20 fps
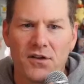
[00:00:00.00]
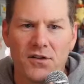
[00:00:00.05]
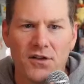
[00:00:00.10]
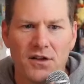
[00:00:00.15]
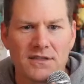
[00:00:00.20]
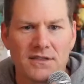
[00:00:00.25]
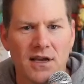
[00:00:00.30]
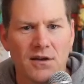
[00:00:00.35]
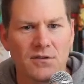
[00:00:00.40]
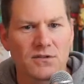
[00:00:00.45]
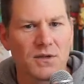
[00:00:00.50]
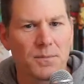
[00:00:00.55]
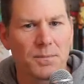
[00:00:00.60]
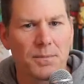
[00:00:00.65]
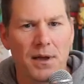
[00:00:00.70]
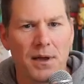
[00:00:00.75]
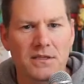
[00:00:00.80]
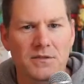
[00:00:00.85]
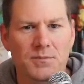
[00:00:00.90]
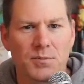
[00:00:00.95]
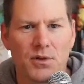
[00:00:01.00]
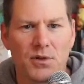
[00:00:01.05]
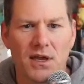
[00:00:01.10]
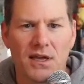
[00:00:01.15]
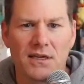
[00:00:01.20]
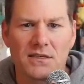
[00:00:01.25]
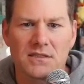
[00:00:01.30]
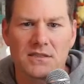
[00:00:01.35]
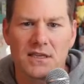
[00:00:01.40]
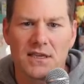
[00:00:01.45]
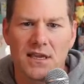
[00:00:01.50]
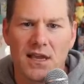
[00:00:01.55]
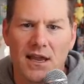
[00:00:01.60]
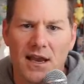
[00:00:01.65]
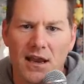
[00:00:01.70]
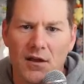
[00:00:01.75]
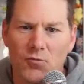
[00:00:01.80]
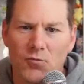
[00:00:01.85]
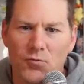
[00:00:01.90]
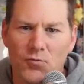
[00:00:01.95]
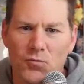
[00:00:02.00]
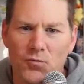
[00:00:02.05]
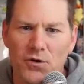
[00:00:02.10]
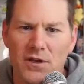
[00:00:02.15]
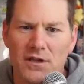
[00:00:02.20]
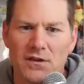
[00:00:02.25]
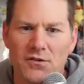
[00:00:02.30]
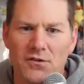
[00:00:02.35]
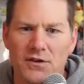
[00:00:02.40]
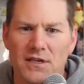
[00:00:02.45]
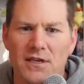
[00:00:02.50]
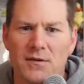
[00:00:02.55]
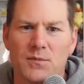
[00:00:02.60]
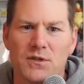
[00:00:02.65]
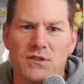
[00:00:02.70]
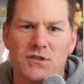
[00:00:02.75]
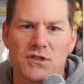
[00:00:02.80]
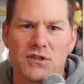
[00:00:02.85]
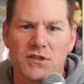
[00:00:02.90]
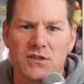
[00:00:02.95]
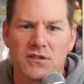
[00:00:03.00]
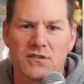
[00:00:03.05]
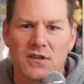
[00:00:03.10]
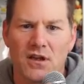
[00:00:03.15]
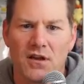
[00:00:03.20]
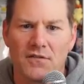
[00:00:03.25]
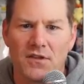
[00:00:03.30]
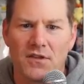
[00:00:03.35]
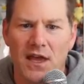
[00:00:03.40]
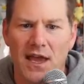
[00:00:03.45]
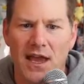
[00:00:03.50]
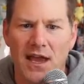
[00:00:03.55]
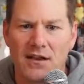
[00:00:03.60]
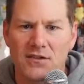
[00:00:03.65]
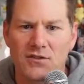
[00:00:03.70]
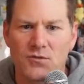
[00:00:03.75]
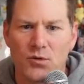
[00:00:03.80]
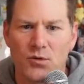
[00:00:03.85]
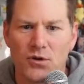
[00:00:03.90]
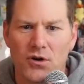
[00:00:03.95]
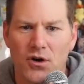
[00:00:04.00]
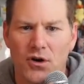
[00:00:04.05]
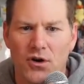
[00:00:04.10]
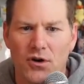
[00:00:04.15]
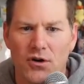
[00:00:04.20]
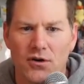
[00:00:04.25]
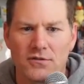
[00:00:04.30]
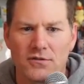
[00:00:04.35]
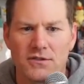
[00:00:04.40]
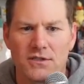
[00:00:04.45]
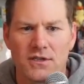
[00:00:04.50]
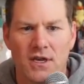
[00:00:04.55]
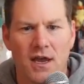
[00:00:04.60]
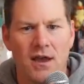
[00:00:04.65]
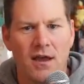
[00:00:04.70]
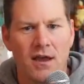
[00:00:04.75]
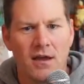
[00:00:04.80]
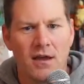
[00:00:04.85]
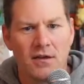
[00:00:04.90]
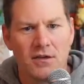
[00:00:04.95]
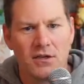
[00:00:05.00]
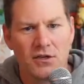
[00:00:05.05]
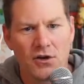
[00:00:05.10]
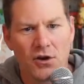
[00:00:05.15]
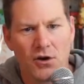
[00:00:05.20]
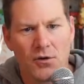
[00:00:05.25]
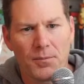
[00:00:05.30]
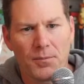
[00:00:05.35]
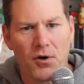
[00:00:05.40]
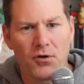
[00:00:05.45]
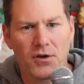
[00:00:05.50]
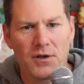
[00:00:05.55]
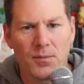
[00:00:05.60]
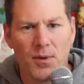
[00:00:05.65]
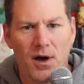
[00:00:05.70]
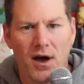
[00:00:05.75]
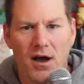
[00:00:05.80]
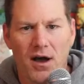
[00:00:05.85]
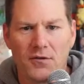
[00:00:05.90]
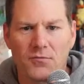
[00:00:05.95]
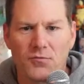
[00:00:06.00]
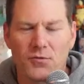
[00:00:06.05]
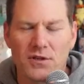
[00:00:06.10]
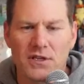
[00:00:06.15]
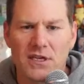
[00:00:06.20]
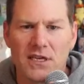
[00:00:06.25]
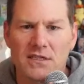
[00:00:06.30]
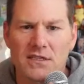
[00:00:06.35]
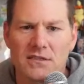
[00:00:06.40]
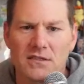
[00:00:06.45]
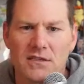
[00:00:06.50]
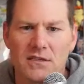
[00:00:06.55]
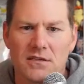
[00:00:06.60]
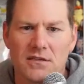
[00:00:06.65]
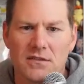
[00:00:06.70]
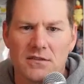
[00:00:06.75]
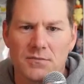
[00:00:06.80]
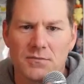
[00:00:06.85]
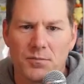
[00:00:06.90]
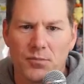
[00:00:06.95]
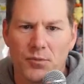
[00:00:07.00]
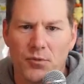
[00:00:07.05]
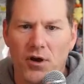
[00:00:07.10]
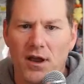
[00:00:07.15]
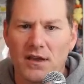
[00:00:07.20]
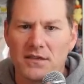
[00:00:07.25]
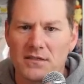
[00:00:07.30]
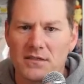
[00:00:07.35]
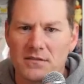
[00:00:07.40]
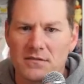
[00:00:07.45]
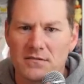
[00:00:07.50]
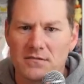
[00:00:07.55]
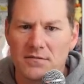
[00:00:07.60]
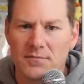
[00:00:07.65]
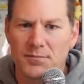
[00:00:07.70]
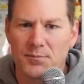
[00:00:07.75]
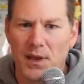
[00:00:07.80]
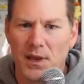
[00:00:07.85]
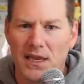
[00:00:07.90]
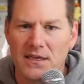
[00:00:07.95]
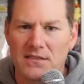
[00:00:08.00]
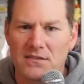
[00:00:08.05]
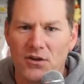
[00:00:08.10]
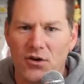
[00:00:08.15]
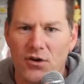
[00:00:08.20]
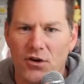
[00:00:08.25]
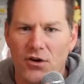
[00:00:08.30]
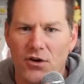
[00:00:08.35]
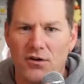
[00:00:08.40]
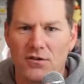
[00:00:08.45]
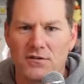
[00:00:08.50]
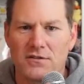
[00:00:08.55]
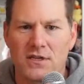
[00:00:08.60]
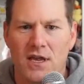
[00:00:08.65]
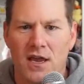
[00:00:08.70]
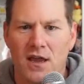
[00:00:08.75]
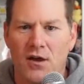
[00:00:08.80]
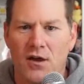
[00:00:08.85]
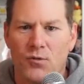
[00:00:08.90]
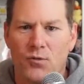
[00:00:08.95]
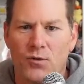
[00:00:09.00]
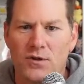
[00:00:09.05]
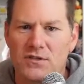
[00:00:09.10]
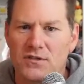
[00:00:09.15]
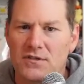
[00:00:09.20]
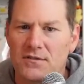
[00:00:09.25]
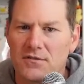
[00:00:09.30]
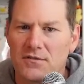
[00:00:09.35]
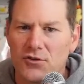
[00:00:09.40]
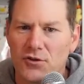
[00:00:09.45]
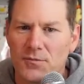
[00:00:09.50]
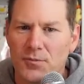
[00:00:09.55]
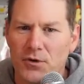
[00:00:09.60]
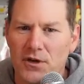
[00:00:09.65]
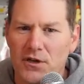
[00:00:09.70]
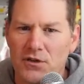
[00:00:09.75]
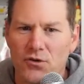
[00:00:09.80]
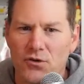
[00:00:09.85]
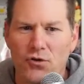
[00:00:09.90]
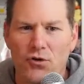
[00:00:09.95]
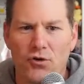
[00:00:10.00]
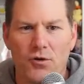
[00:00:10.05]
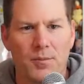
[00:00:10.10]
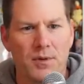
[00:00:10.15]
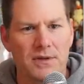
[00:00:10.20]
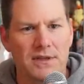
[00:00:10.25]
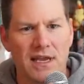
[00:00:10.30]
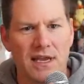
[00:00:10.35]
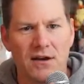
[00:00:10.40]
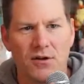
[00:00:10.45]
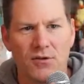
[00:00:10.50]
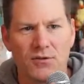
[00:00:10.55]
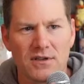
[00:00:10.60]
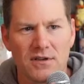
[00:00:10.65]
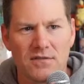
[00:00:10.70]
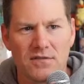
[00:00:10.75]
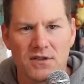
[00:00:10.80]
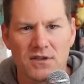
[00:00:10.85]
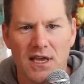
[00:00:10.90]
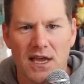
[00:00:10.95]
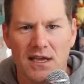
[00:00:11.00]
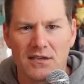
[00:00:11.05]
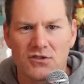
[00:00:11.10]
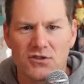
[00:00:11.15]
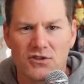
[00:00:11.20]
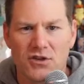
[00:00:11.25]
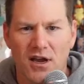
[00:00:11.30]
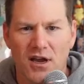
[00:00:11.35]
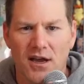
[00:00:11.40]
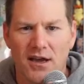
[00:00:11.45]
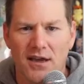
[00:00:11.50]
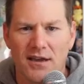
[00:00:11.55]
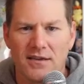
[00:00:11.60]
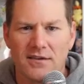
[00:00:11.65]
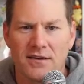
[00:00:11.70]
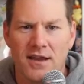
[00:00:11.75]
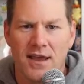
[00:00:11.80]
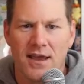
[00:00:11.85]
like that was the best place to get real images of the actual cards. You know, Pokemon releases press-based cards, which look pretty cool, but they don't give you that shine.